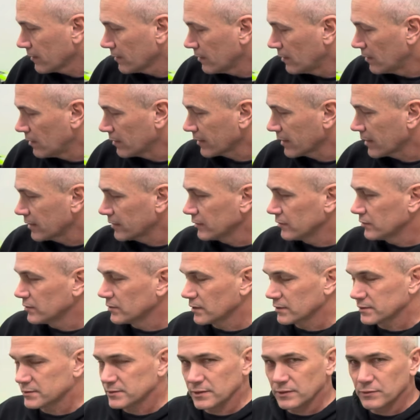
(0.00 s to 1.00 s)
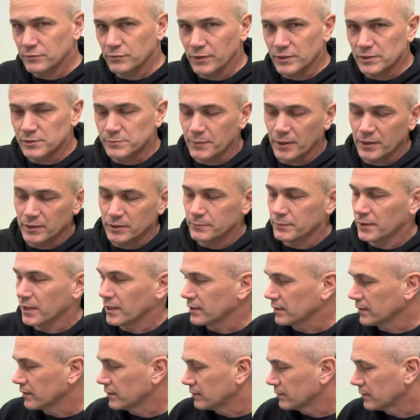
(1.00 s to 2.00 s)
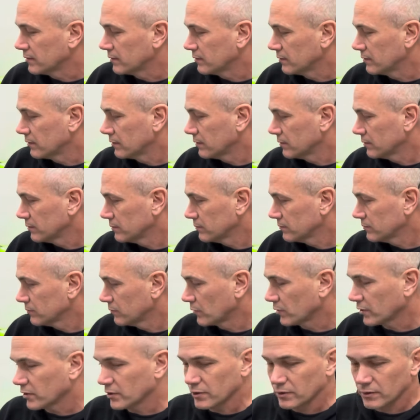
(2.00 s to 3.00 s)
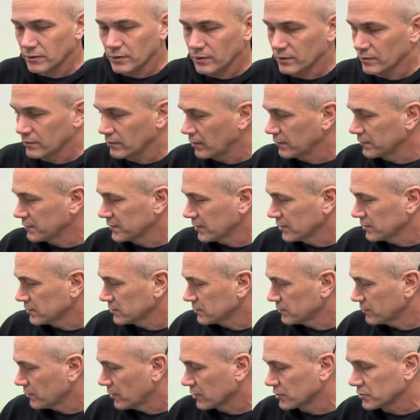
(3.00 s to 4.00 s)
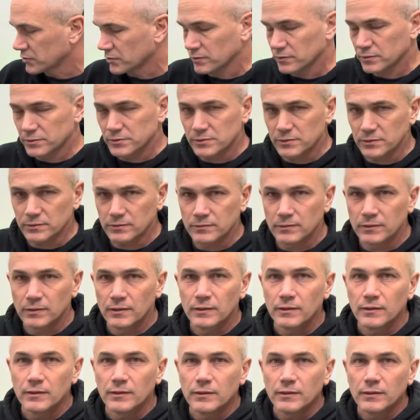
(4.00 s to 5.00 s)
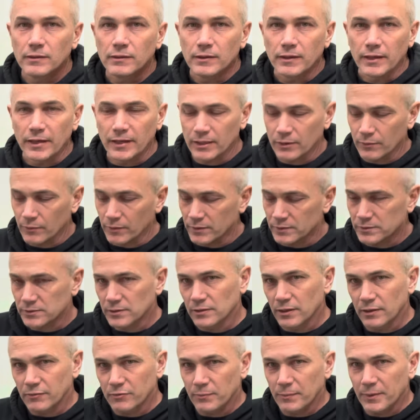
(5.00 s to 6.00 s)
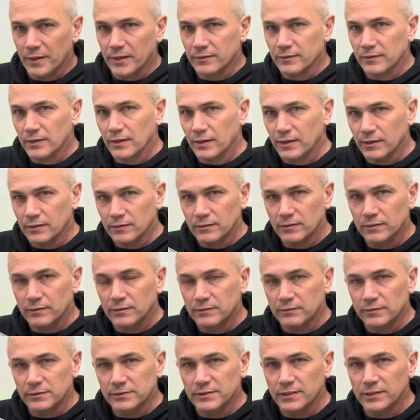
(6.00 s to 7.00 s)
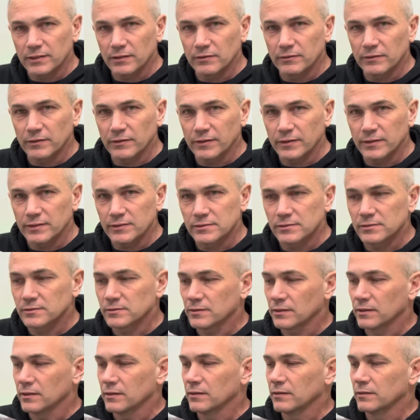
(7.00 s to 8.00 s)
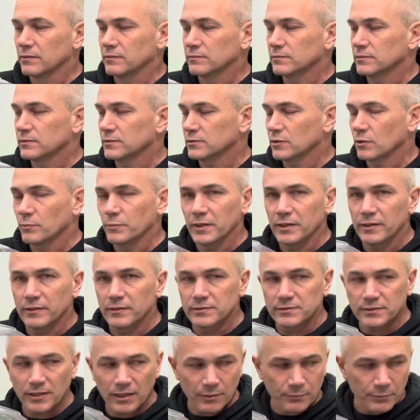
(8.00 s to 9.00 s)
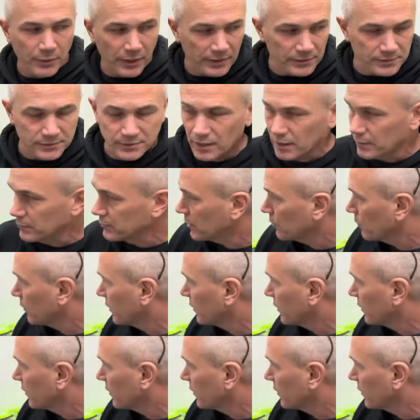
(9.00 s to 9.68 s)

All I got to do, like I said, is finish mounting the body, and then we're good to go. Everything's functional. So, anyways, enough about that. Let's get on to this. It's going to be the same paint scheme that